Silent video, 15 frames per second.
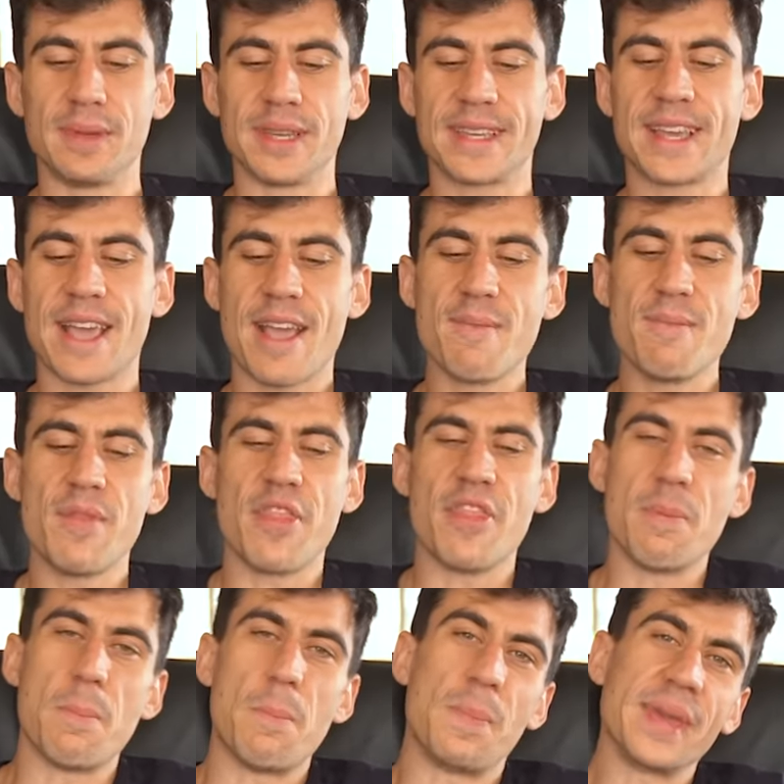became
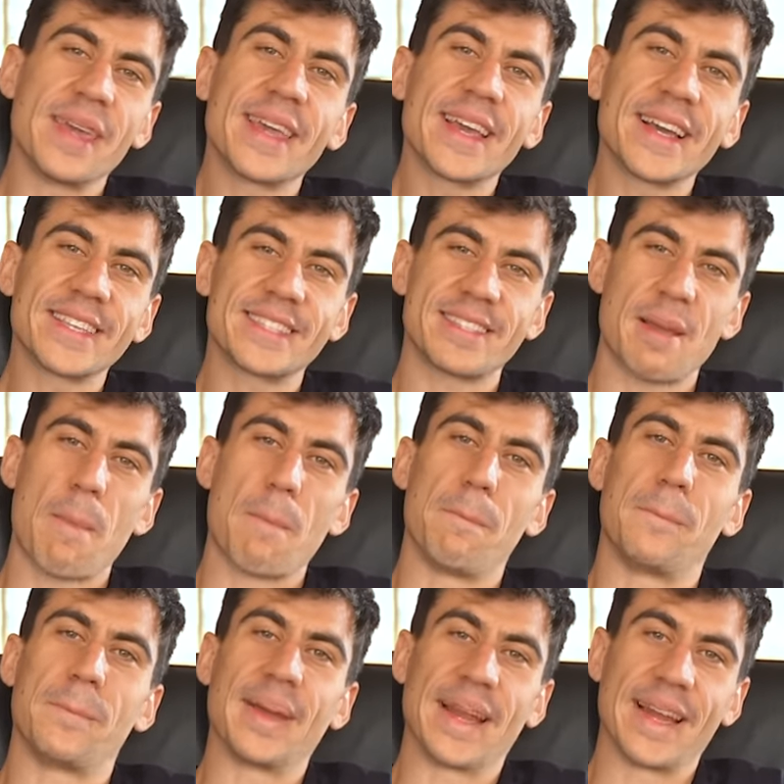the biggest
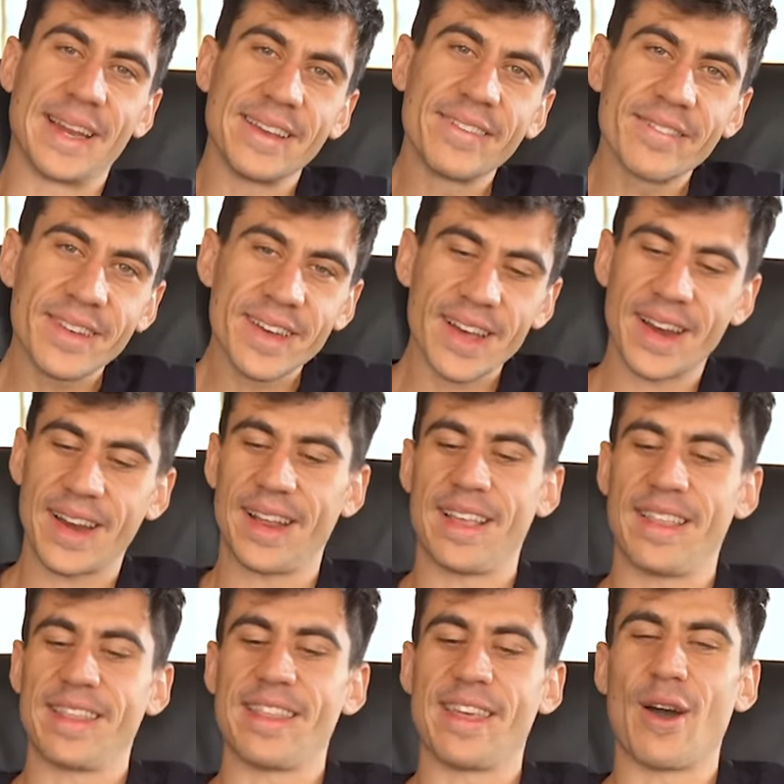believer
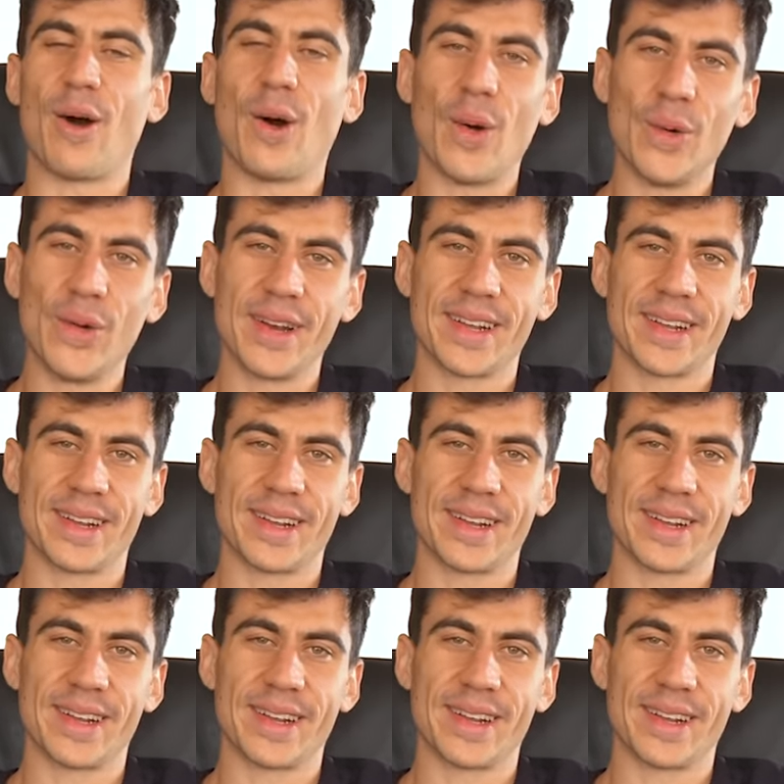in the whole